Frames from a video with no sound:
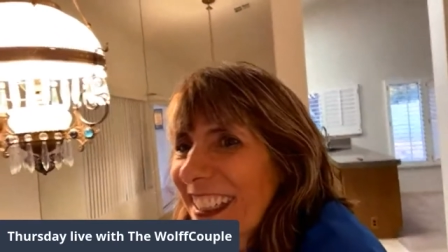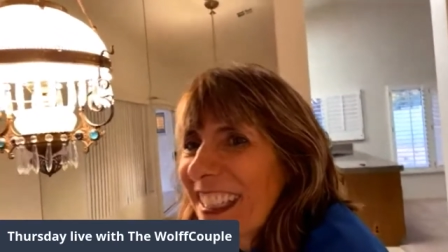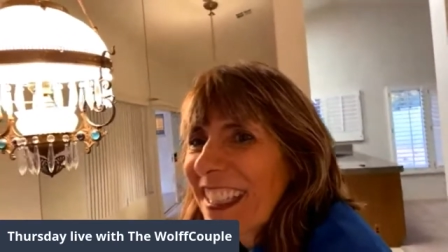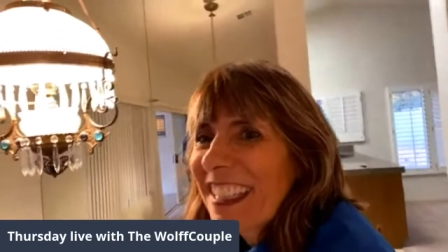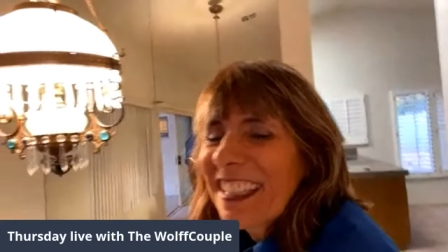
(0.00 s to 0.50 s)

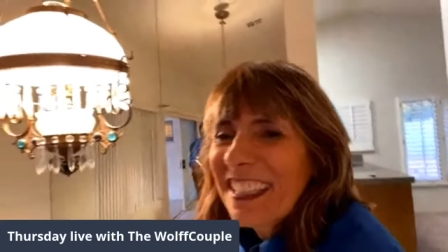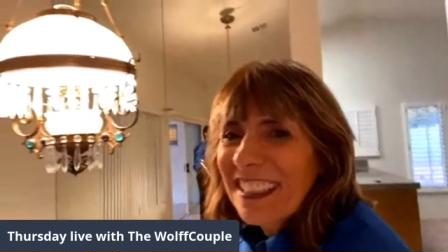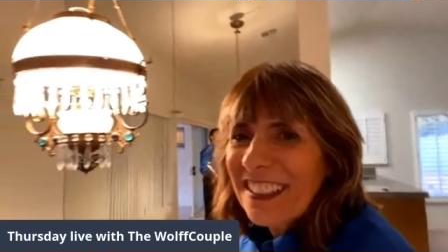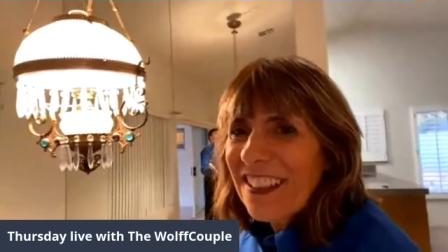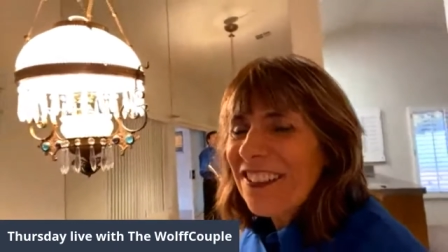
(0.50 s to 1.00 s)
Yeah.
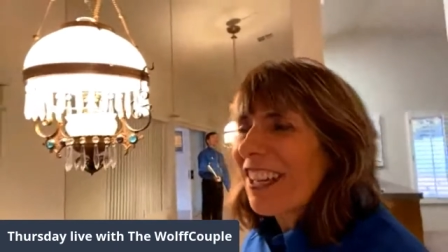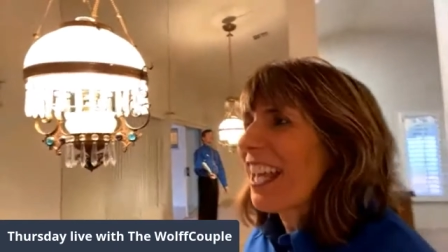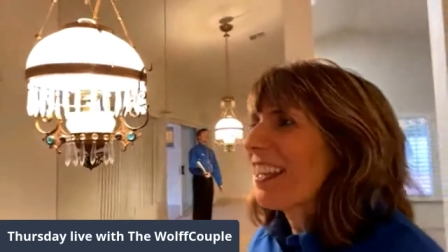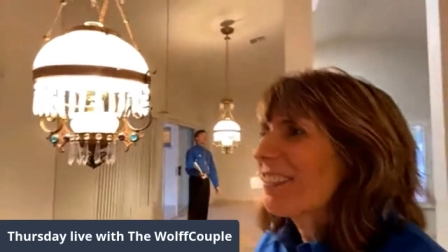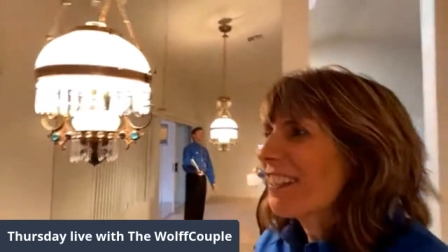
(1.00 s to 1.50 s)
So Okay. that
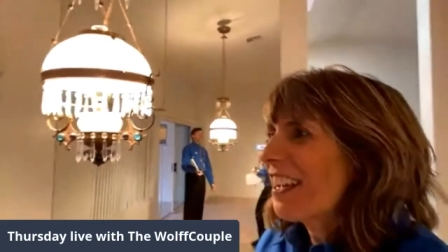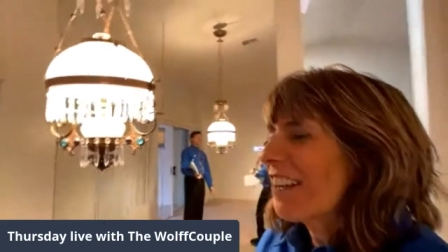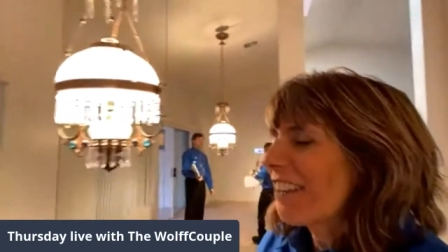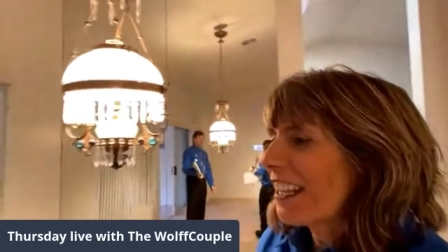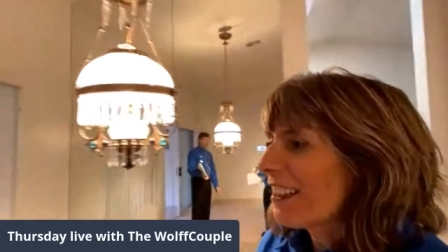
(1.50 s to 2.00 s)
is an
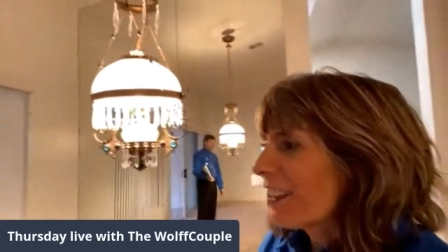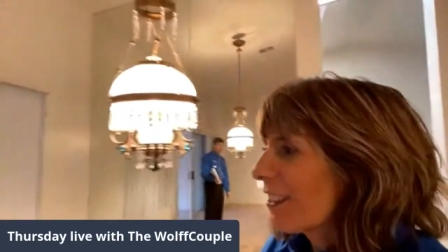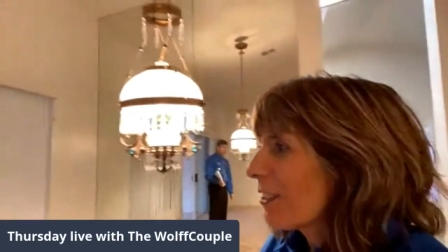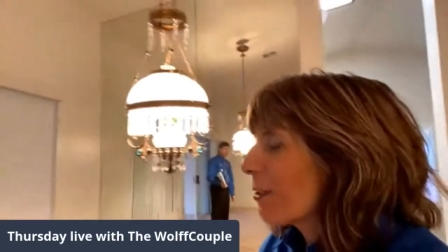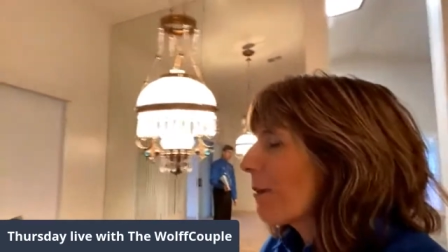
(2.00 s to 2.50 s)
old
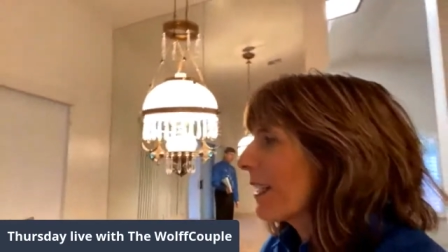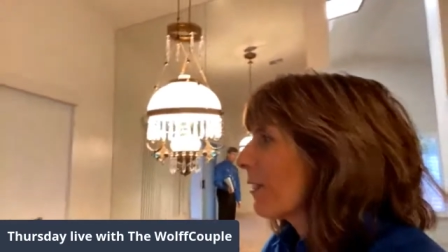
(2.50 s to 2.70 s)
timey. Do you want to